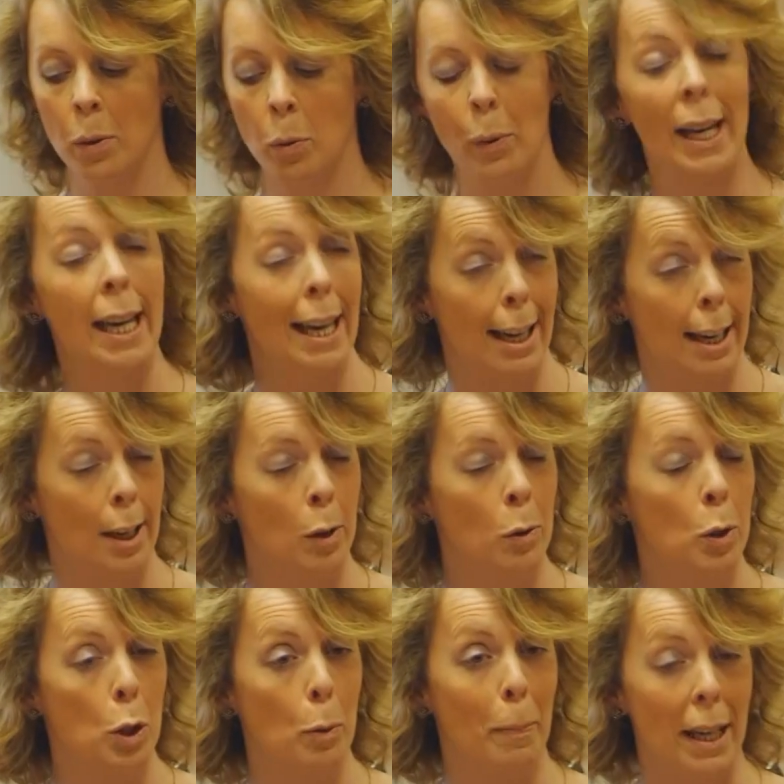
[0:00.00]
we're here
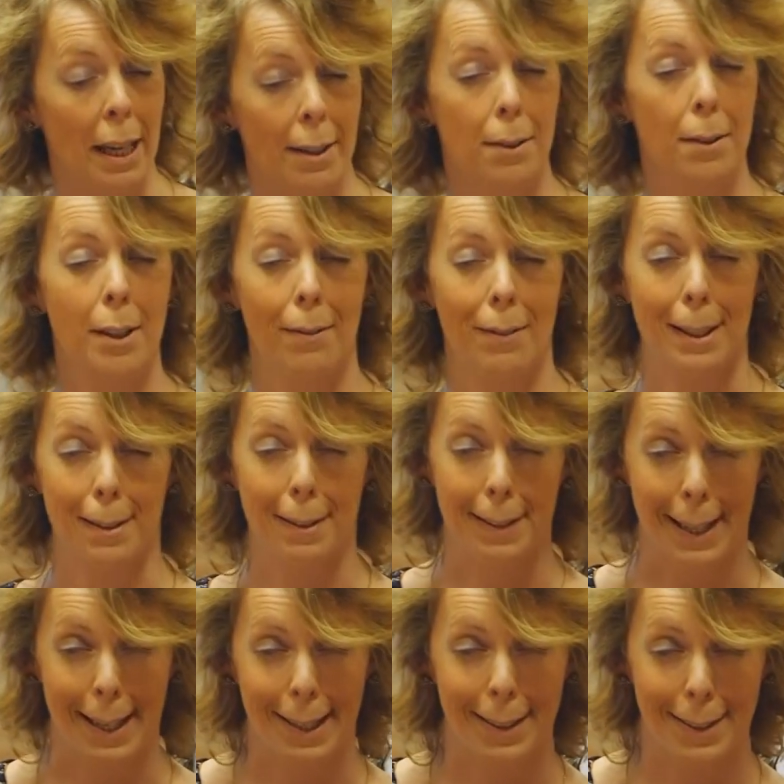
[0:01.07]
to beat dividend
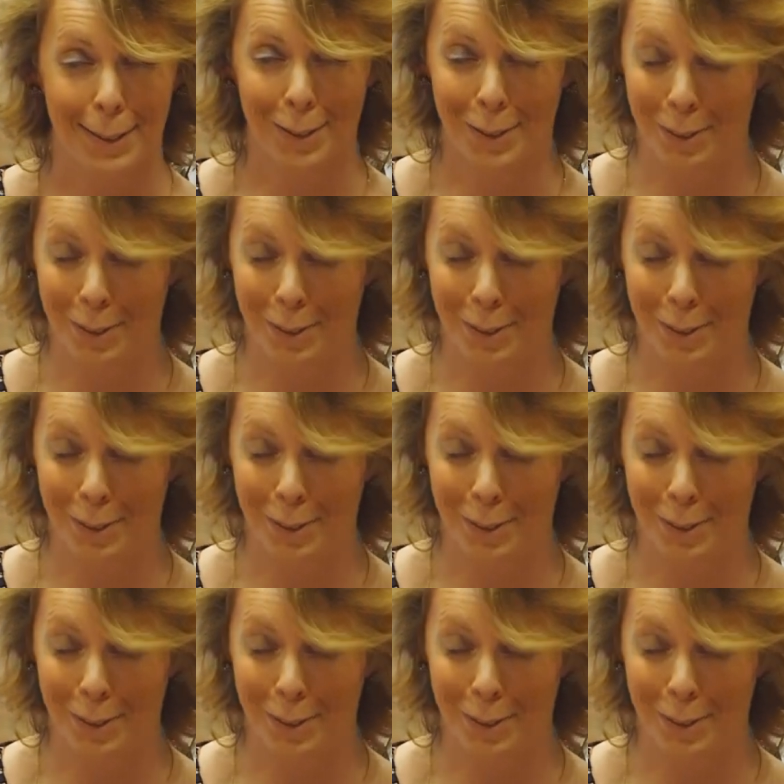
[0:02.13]
tax.